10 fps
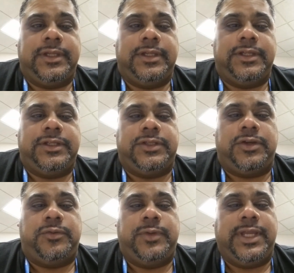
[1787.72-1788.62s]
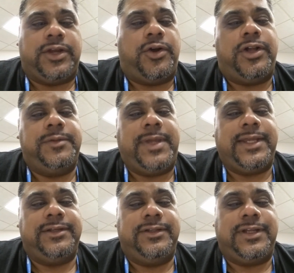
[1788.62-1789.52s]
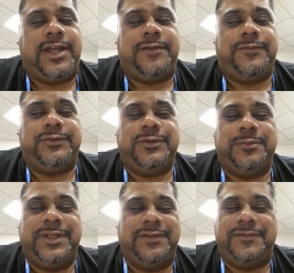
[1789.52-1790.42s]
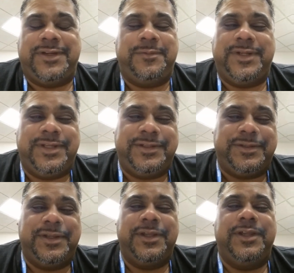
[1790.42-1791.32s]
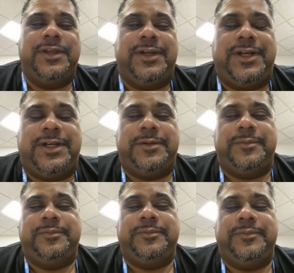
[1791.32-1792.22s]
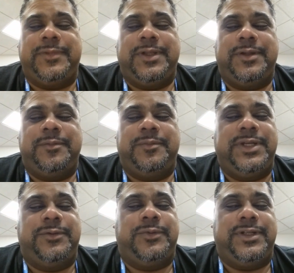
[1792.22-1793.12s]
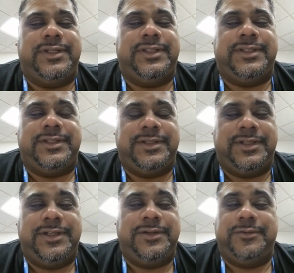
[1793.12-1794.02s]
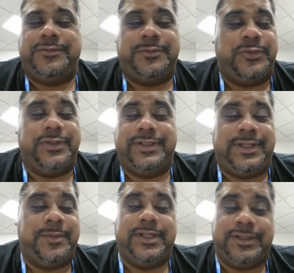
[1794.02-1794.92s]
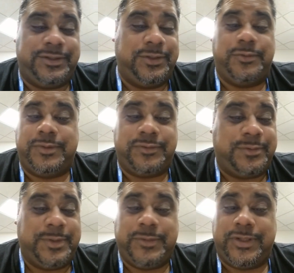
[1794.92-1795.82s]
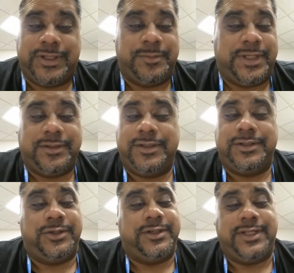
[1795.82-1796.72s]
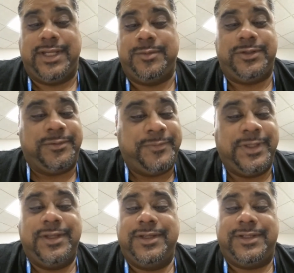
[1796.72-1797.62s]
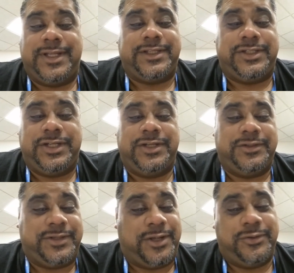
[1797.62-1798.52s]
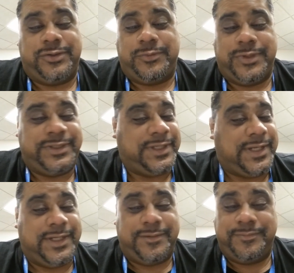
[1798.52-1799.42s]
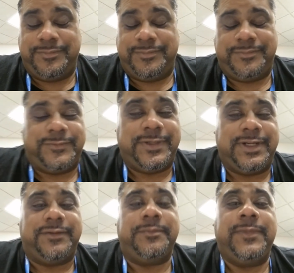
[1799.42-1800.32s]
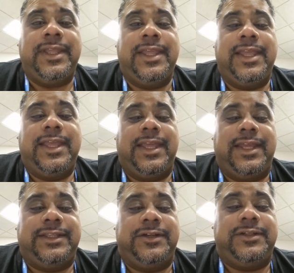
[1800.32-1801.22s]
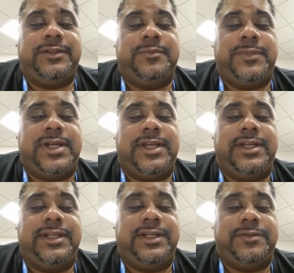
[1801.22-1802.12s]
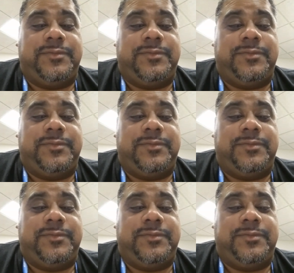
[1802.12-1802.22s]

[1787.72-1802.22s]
So we get called back into the conference room, and if anybody's been a witness here for more than 10 minutes, you know what room I'm talking about. Long table, lots of chairs, elders on one side, whatever. And there's my